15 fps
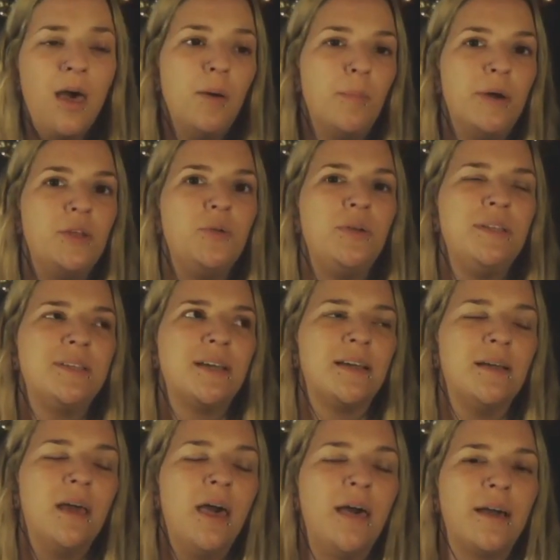But you need to
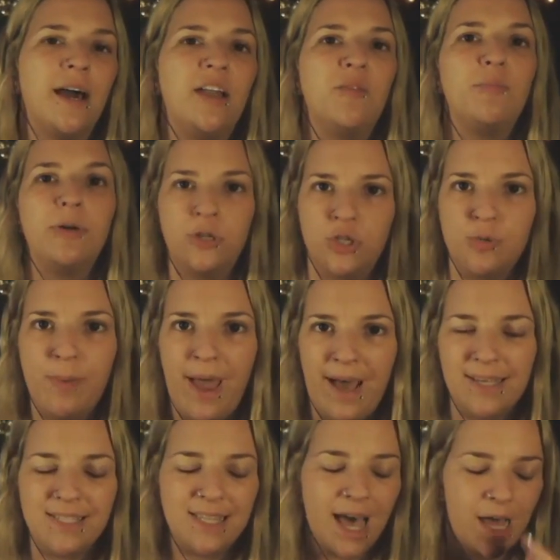kind of push
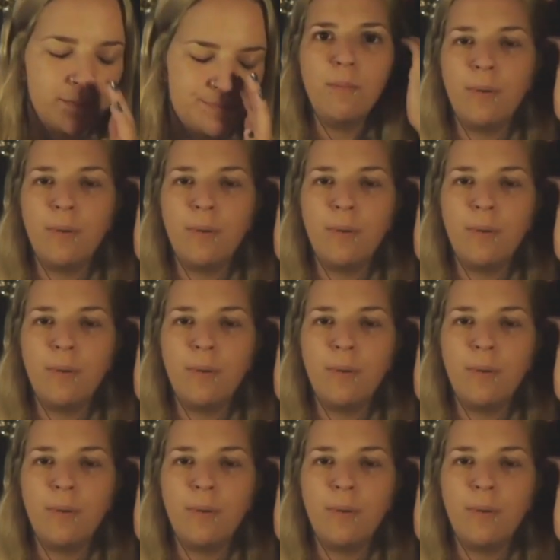past that.